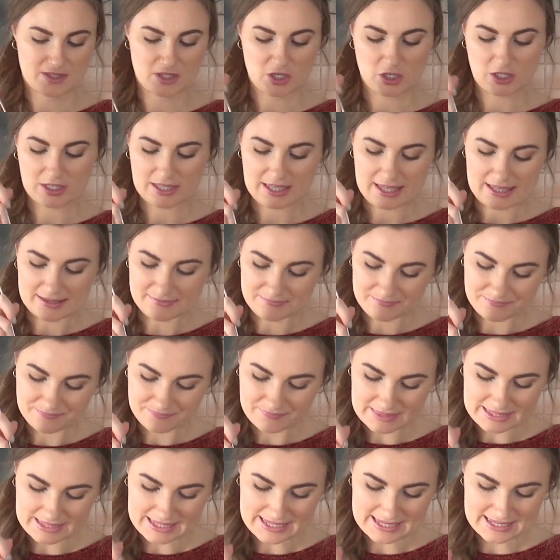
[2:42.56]
Okay,
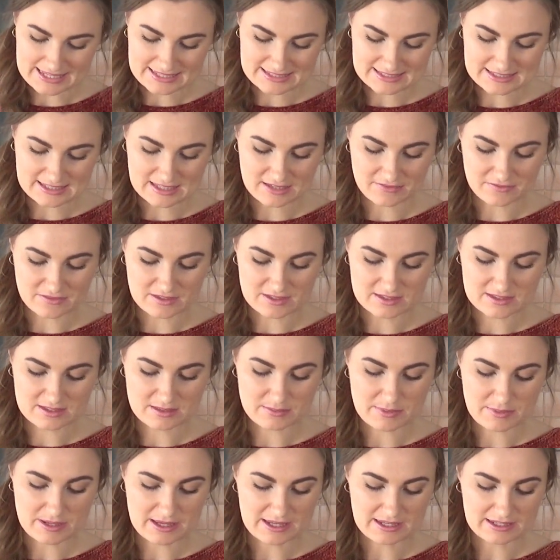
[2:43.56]
let's give this
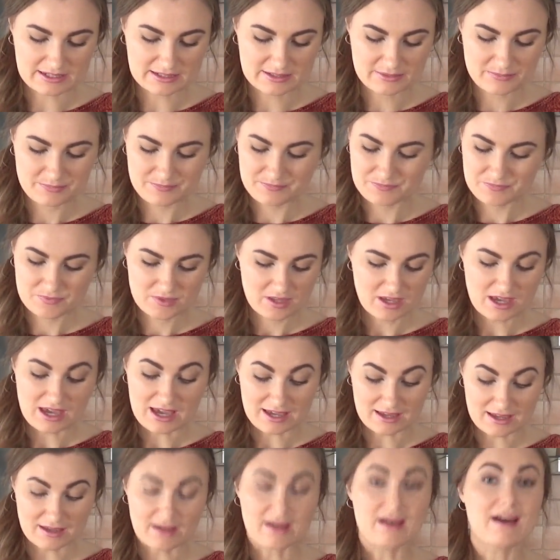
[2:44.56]
a bite.
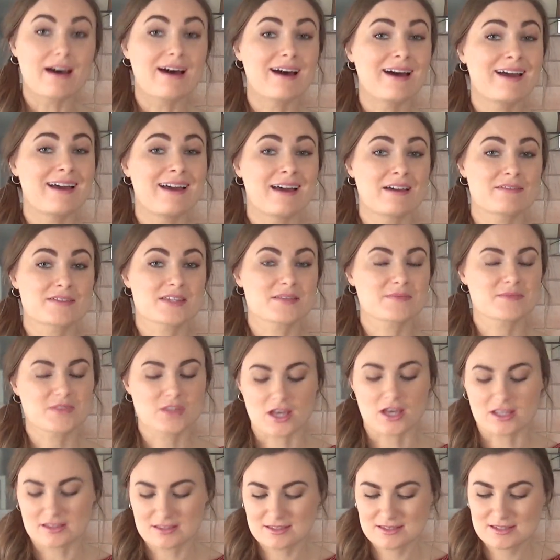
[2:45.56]
I have some
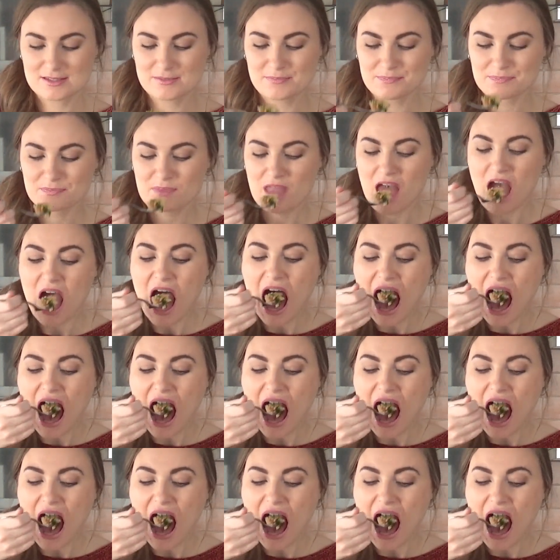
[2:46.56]
thoughts.